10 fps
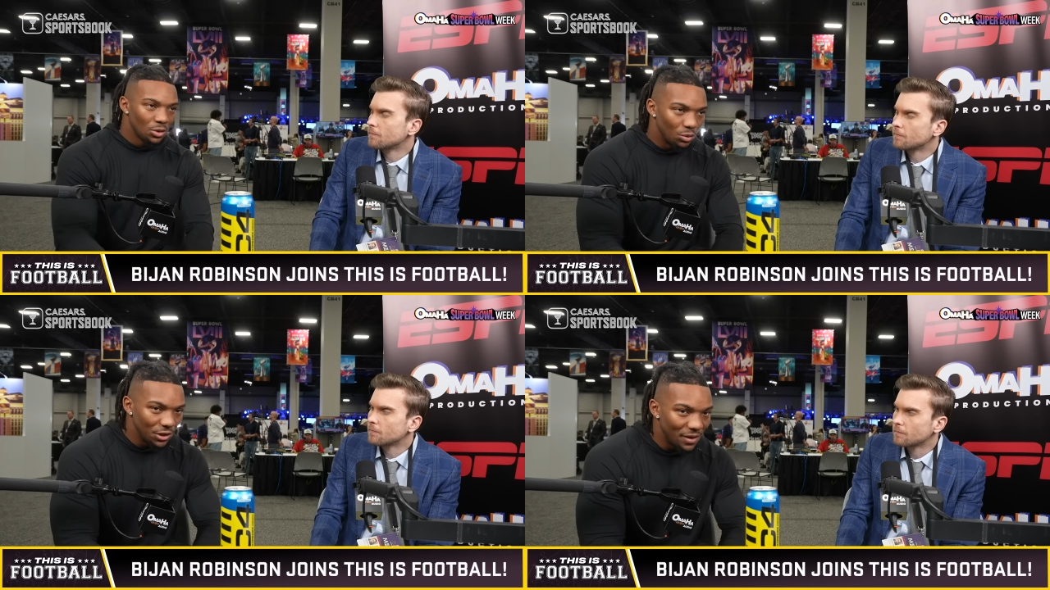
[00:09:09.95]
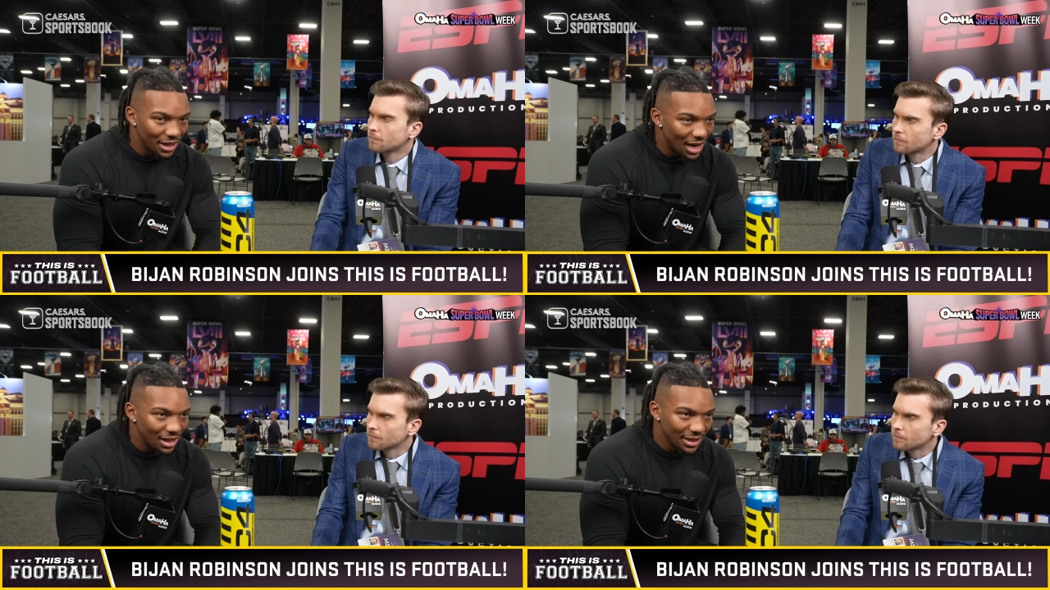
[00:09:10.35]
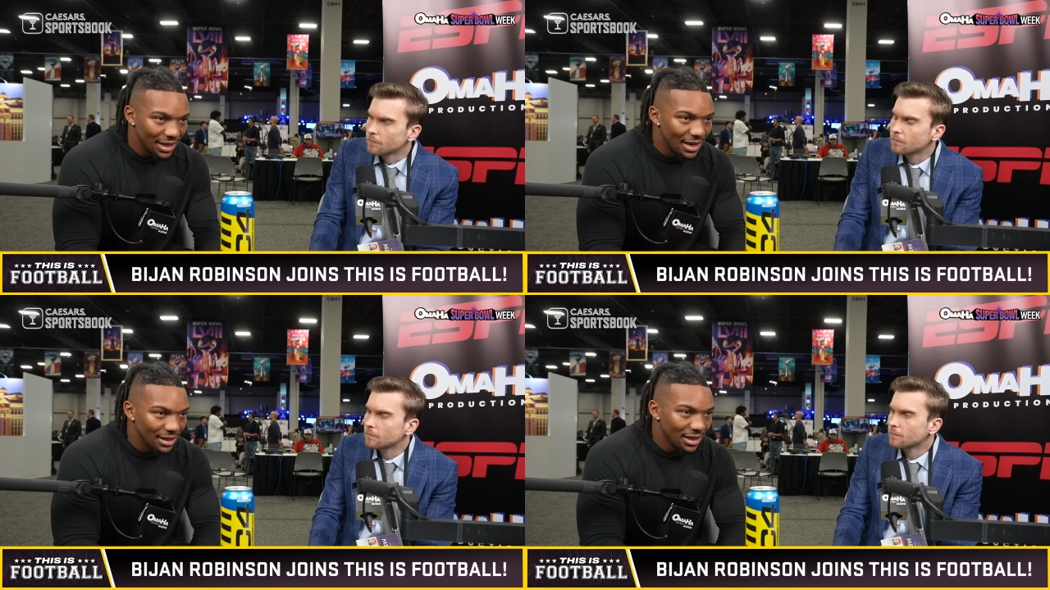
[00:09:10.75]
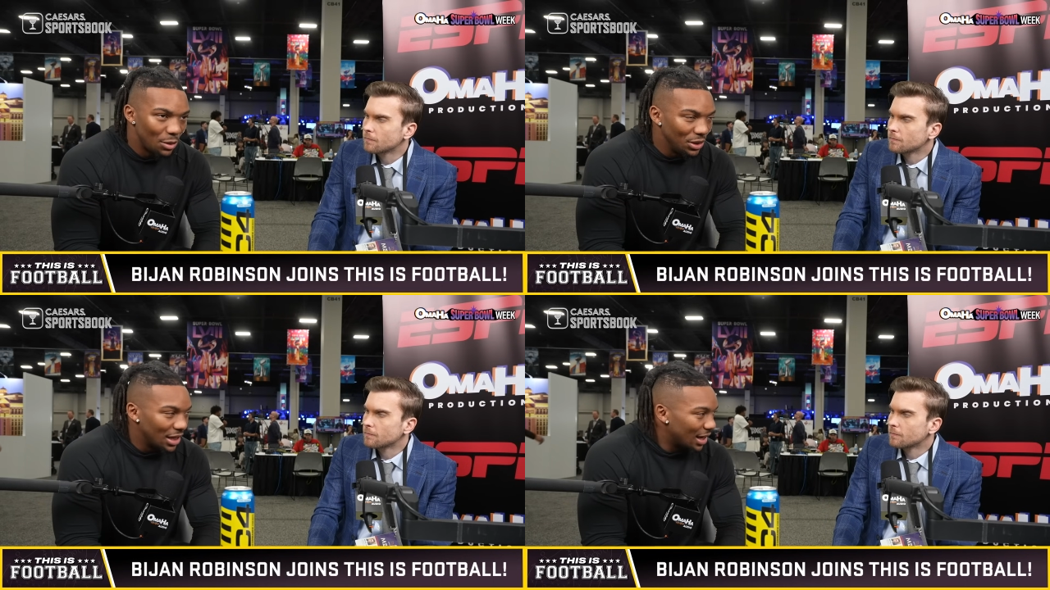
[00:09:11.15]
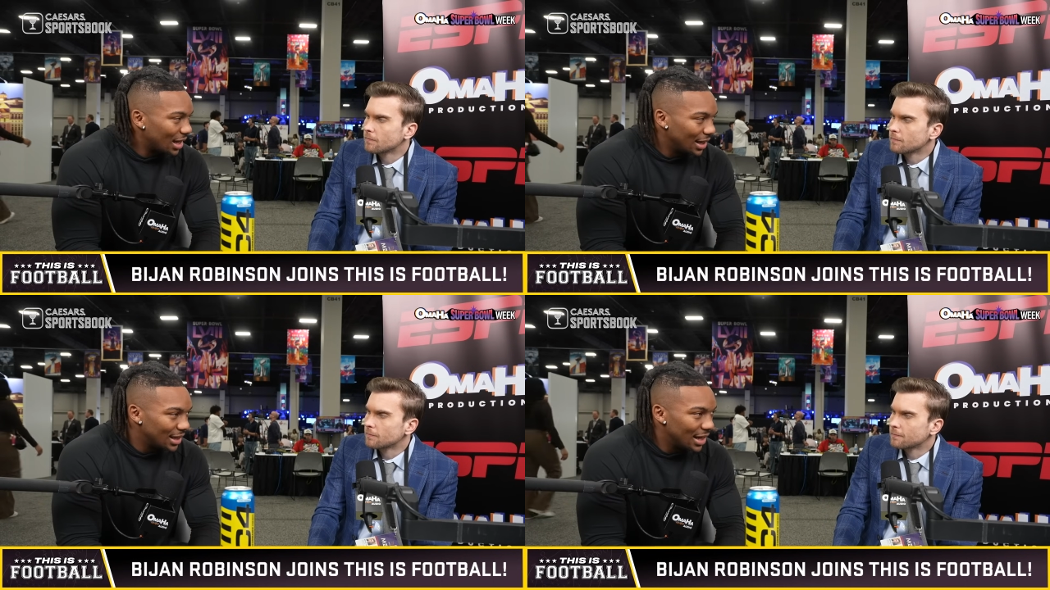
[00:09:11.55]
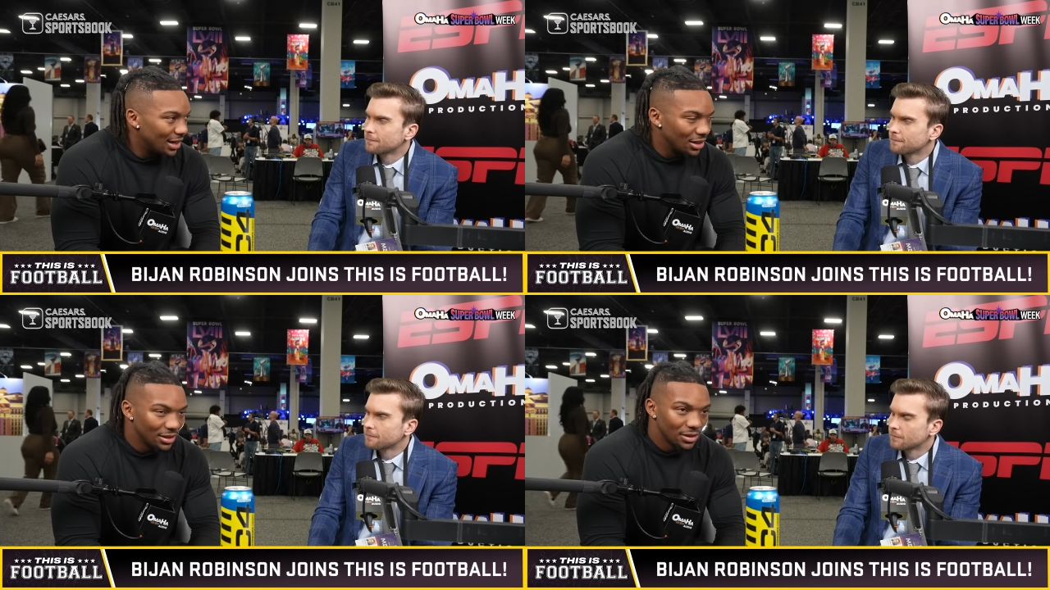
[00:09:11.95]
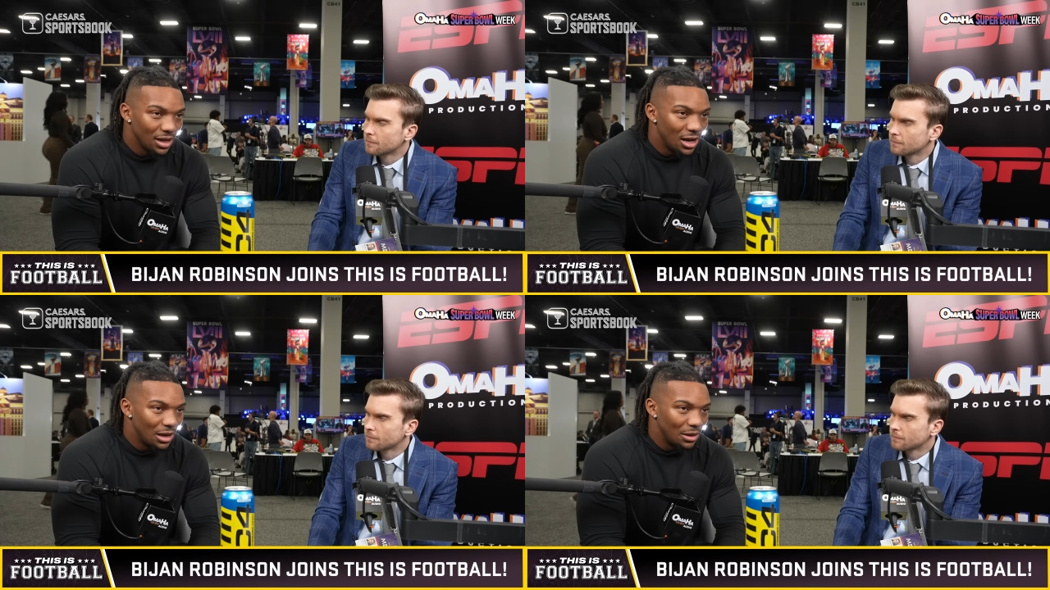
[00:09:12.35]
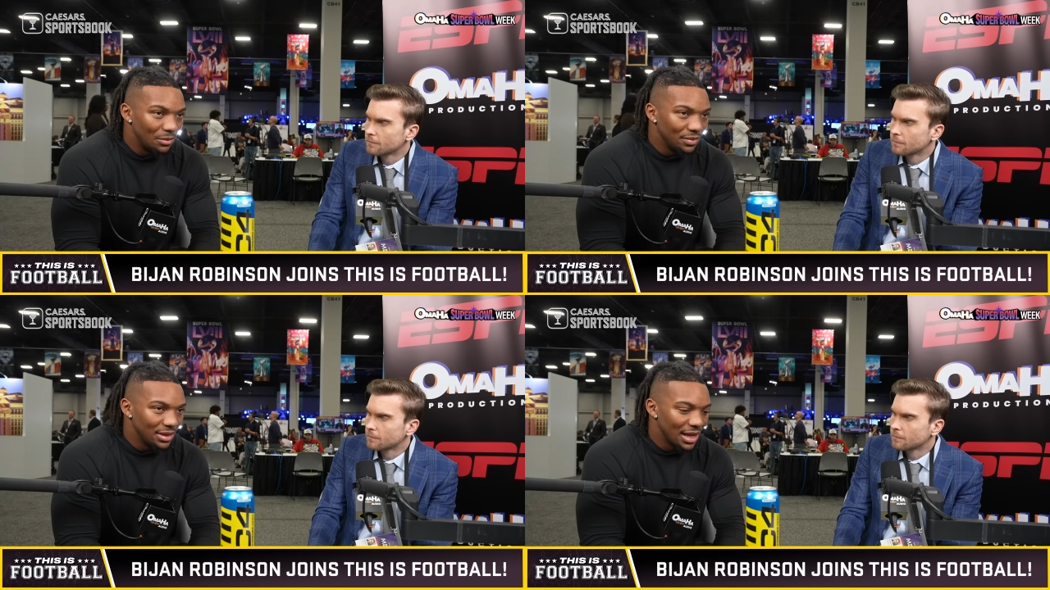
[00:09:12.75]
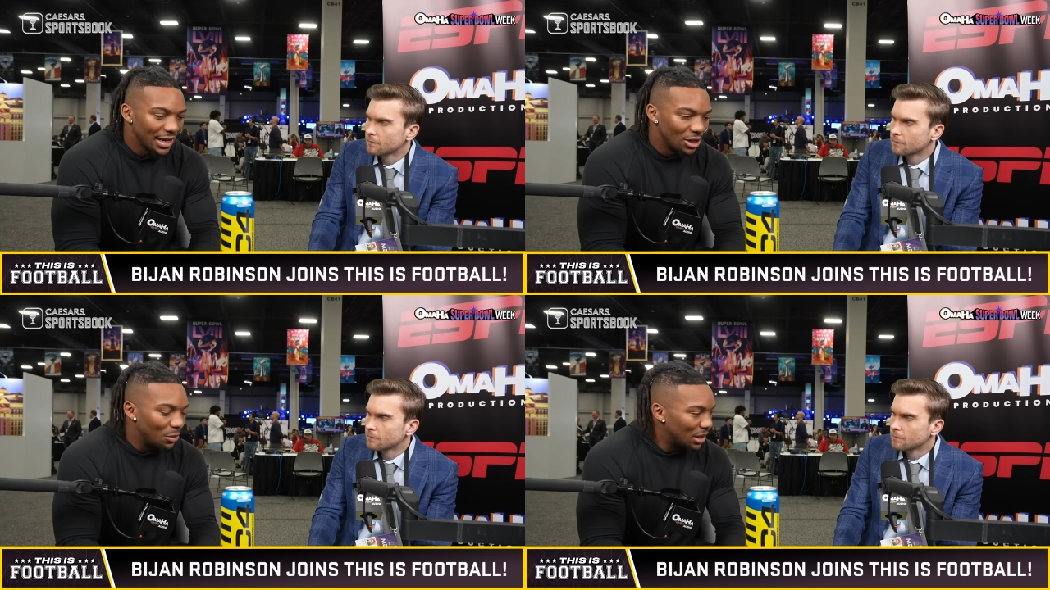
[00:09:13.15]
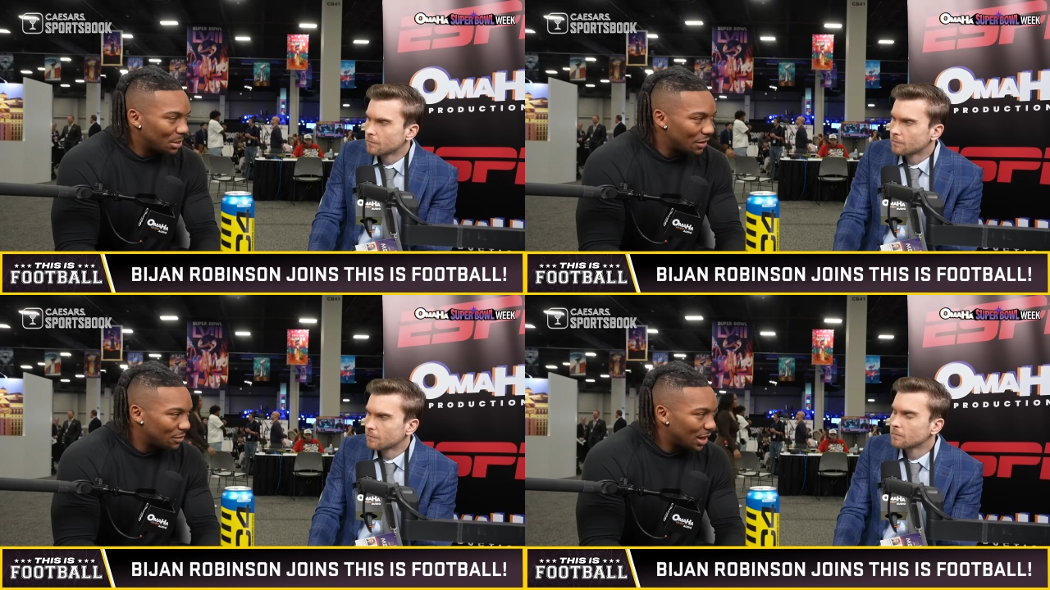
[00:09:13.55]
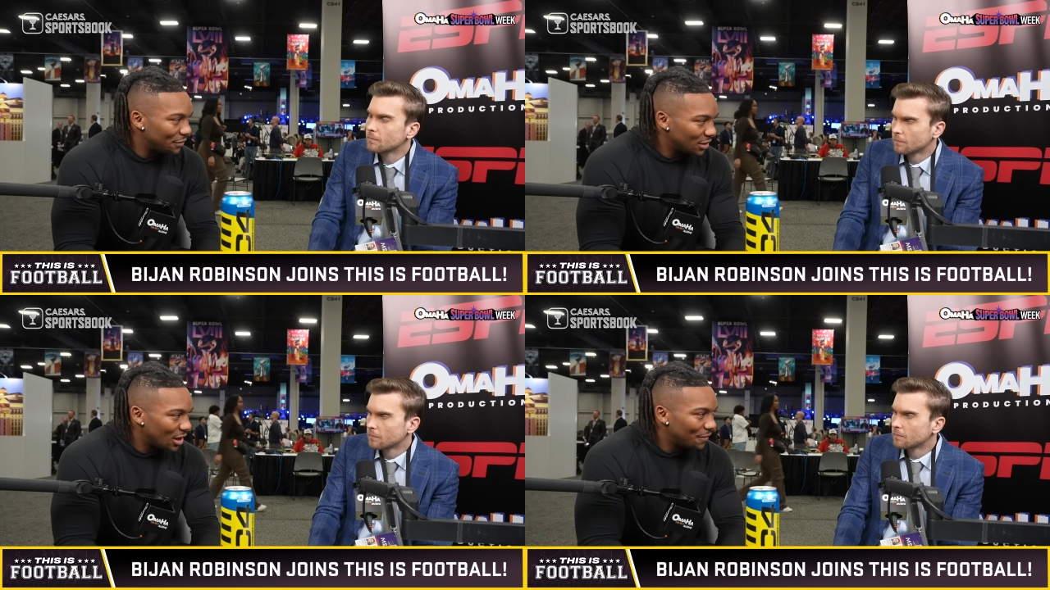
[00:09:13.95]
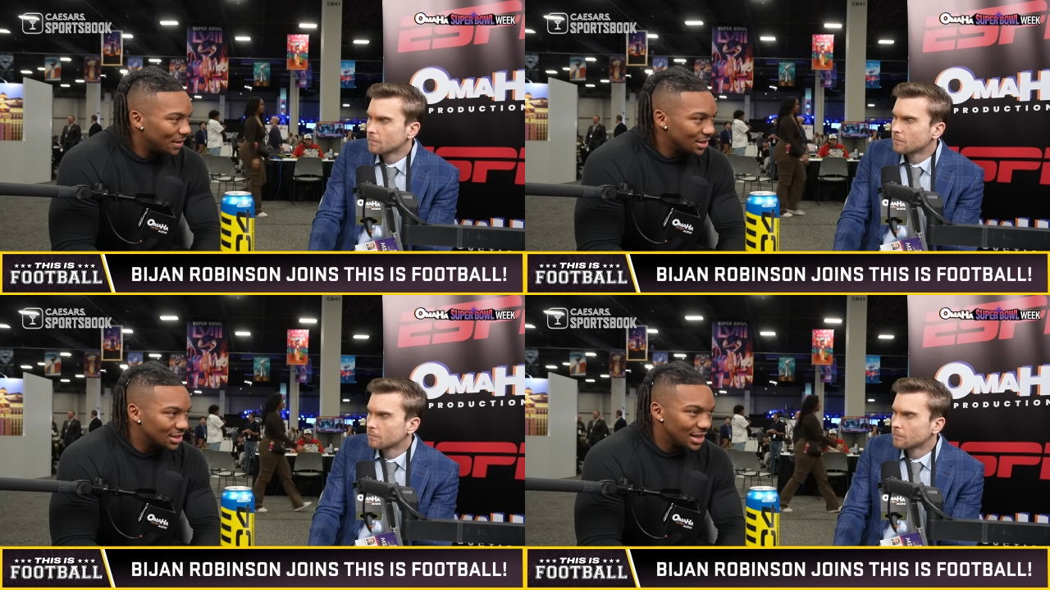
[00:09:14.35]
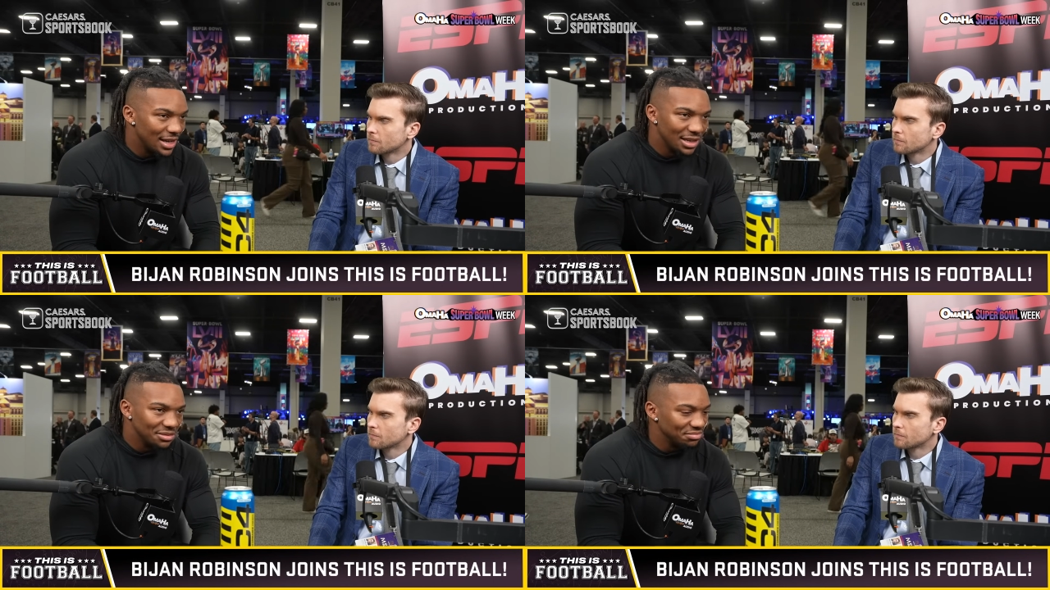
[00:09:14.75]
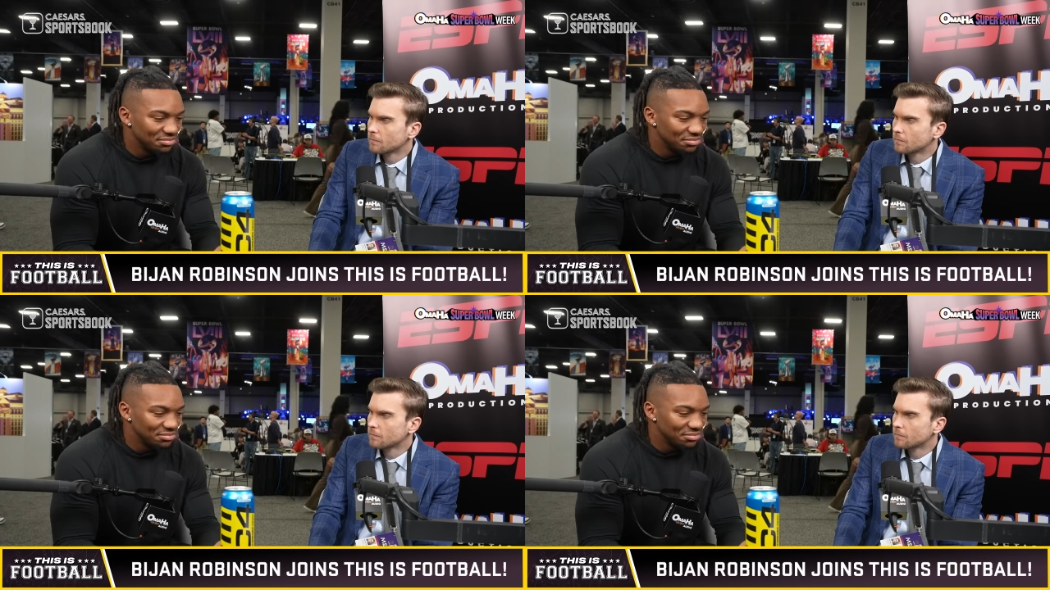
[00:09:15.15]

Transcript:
Speaker 1: when you find a guy like that, and when you got a guy like that that can open up everybody for the offense, then